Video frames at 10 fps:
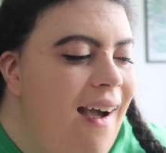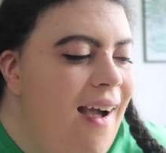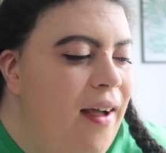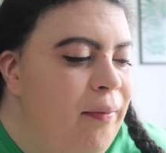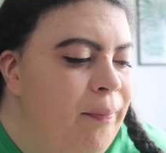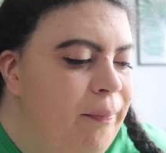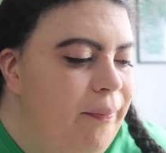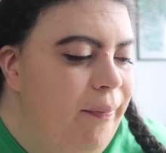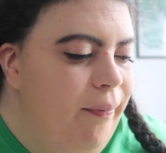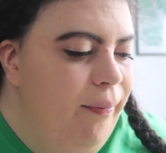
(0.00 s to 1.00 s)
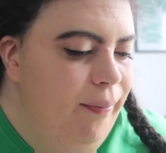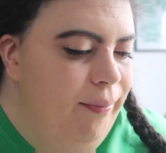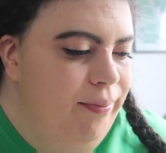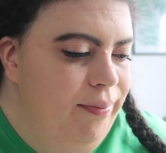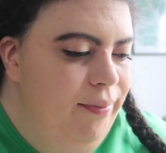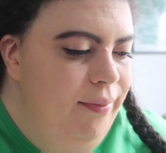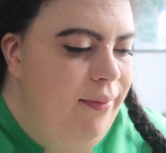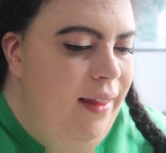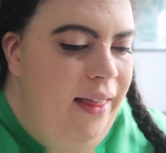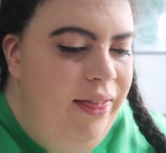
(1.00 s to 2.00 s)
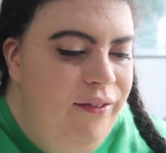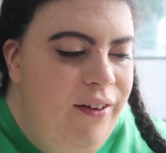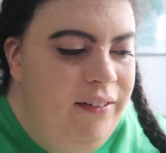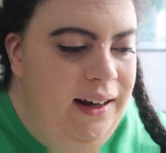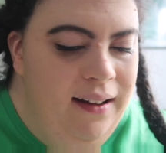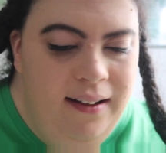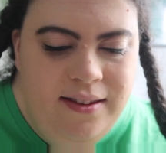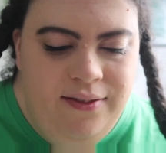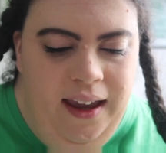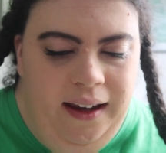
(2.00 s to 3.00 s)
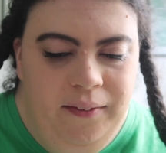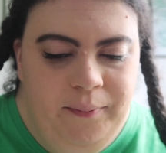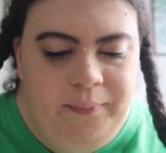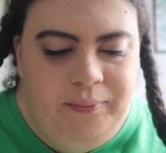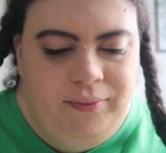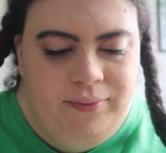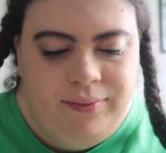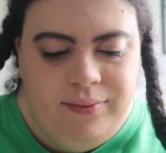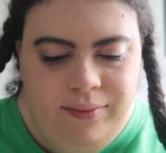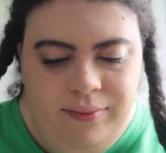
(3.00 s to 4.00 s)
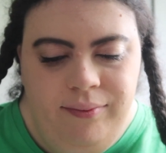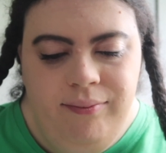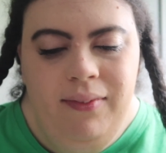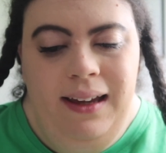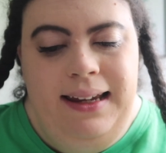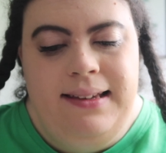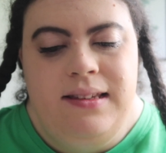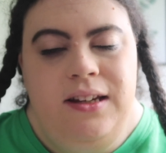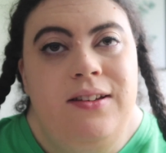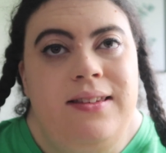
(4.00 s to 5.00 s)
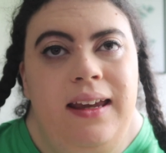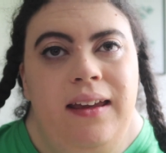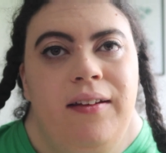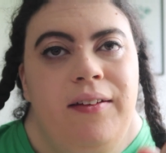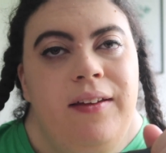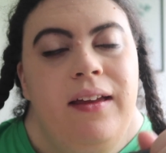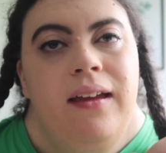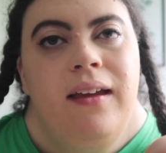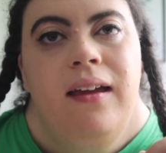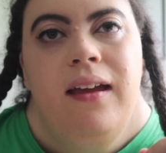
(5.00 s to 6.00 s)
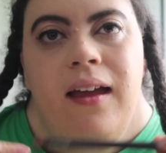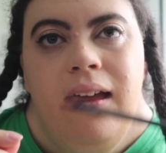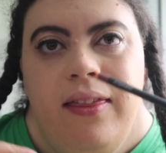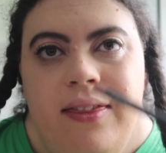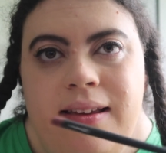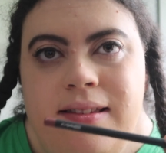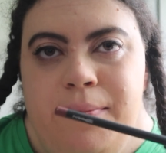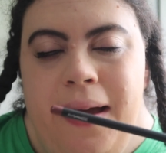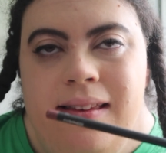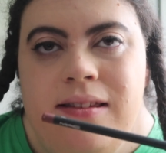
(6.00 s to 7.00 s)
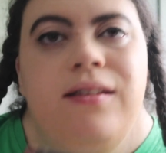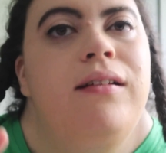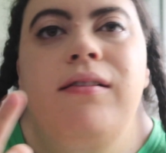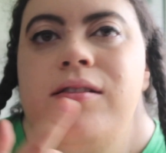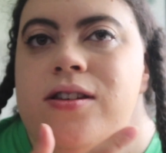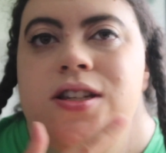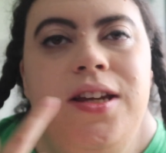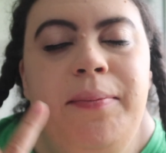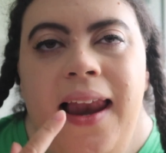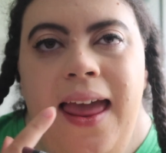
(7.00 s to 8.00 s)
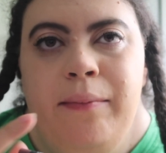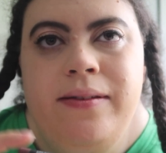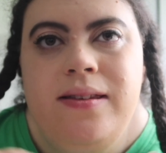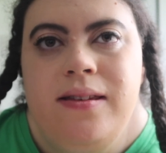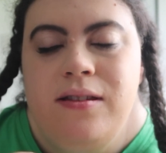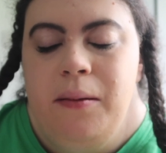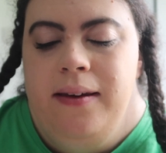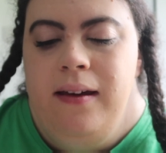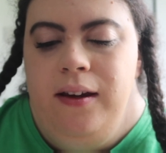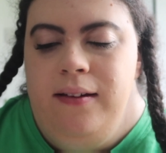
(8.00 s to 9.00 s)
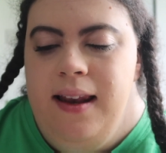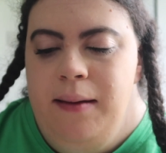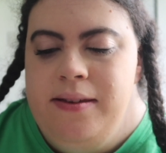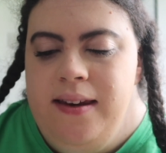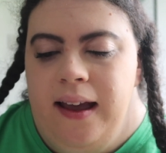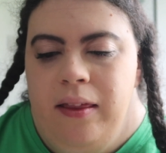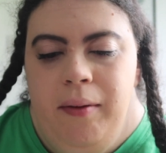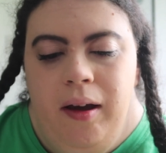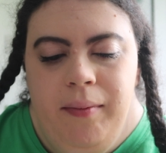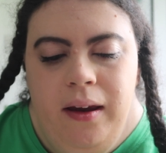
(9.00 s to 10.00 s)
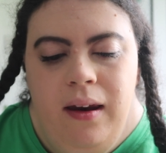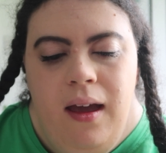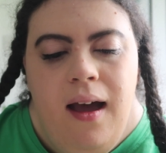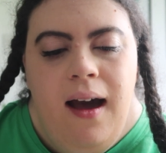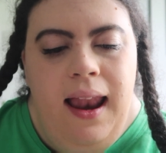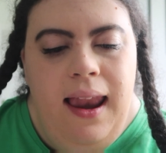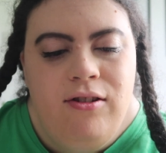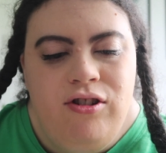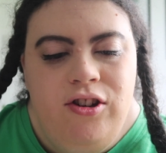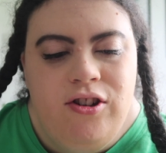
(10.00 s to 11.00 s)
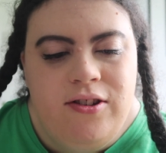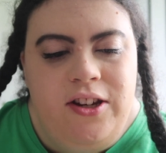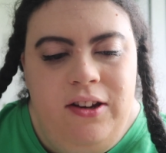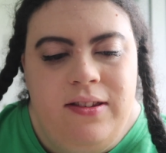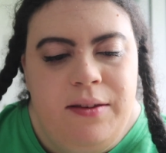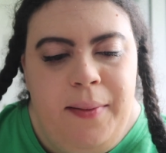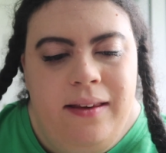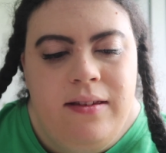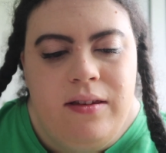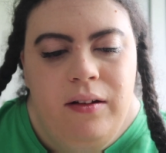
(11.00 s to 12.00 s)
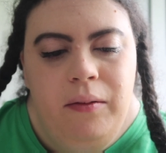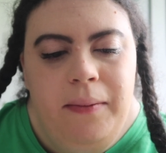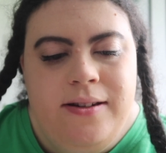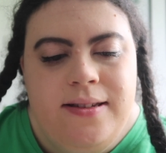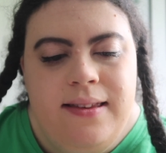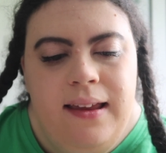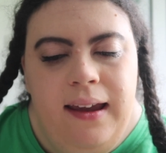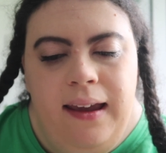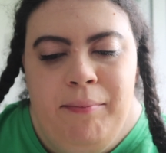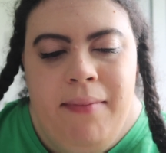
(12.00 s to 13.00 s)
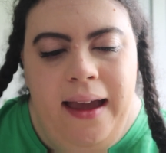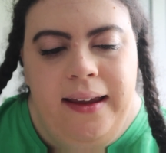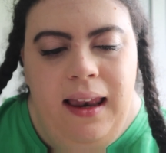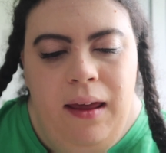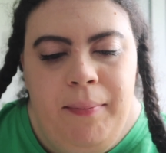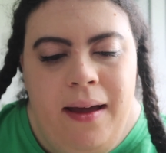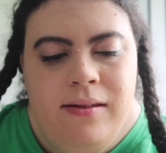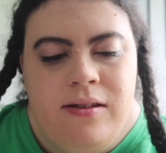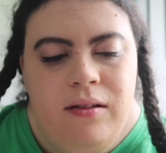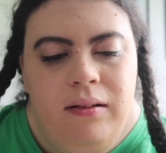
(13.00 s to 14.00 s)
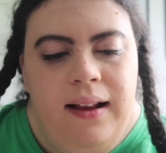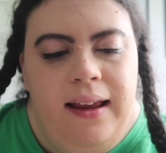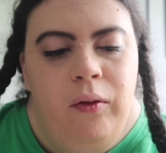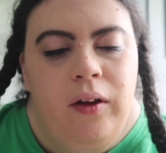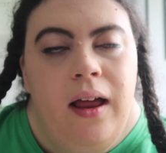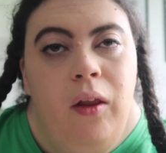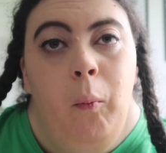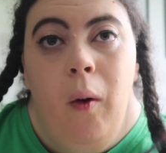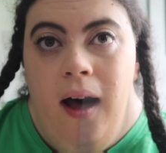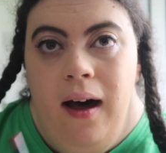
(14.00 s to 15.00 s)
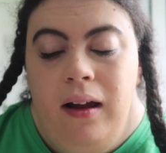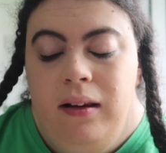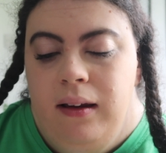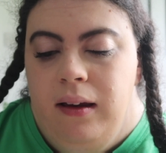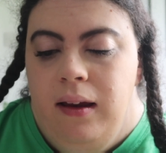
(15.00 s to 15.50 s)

And the very last thing is using this pencil to do my lips. So I don't use lipstick at the moment. I literally just use this pencil, which is the MAC lip pencil in the colour Whirl.